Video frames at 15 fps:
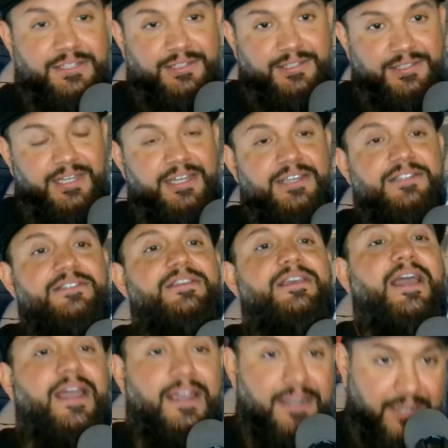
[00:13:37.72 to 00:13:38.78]
that reason.
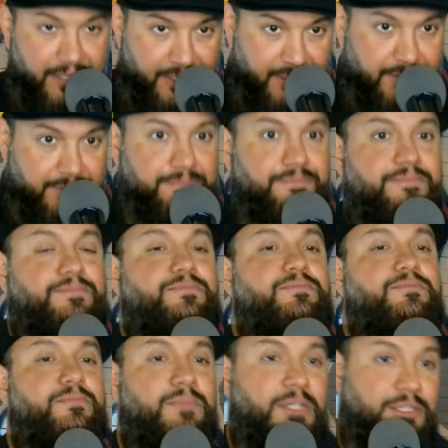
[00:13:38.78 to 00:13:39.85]
Exactly. So like
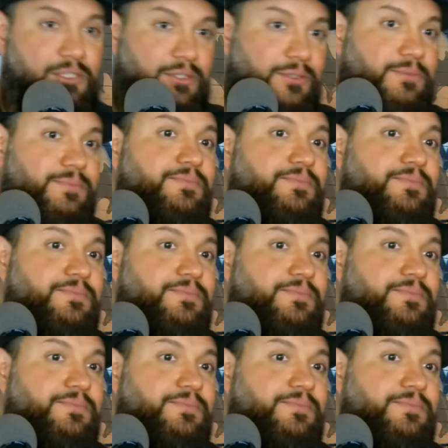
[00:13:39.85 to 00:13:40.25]
me too.